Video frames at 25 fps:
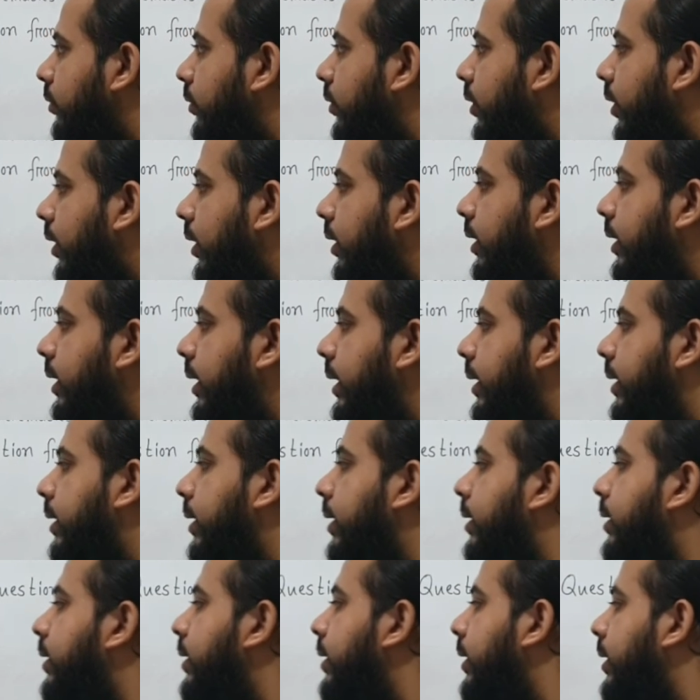
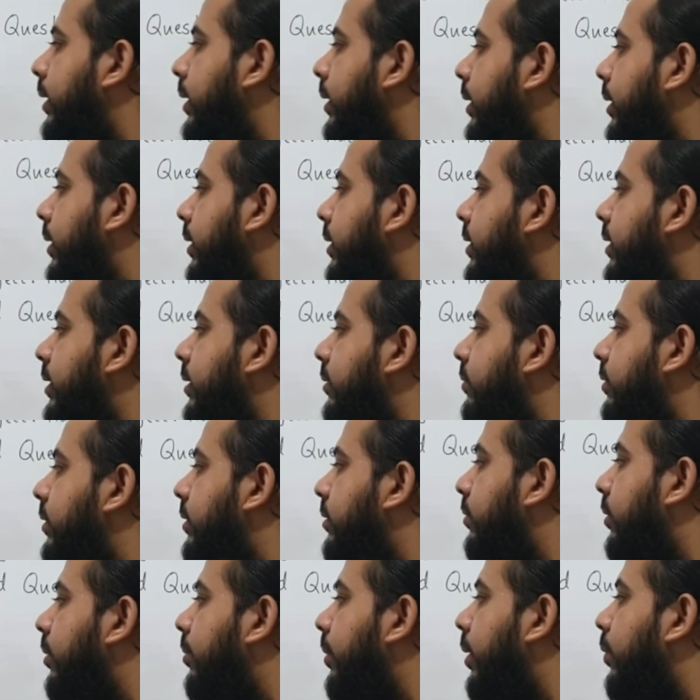30 is
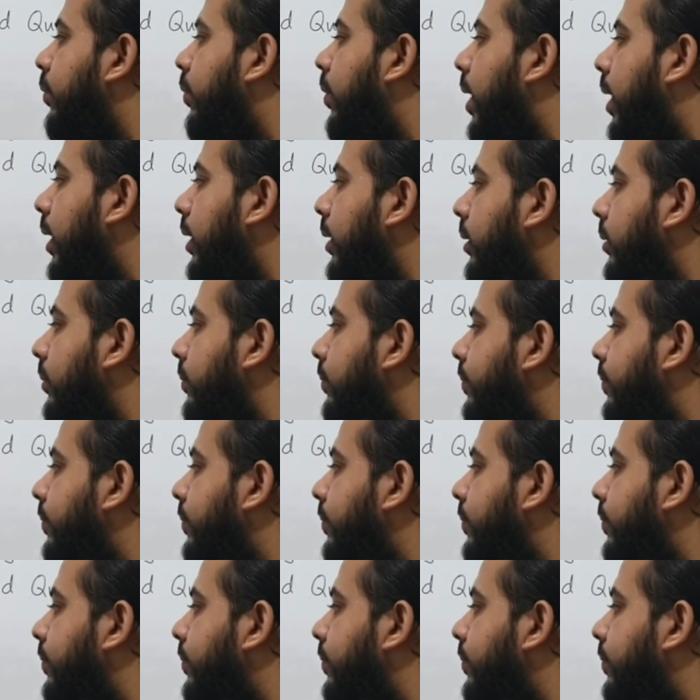divisible by 1